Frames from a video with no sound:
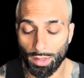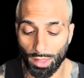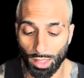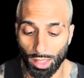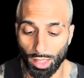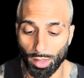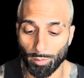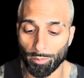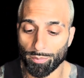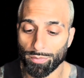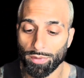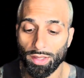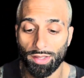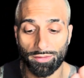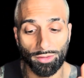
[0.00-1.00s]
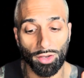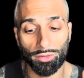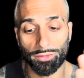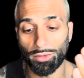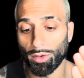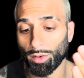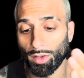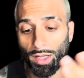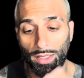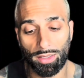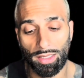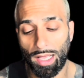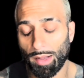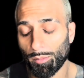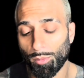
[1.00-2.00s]
Um, it's also a
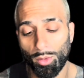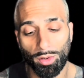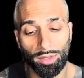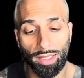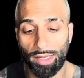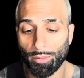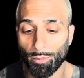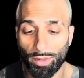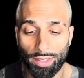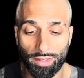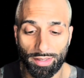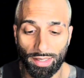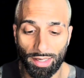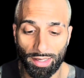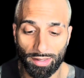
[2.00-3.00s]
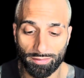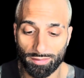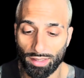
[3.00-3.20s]
lot more lightweight, guys.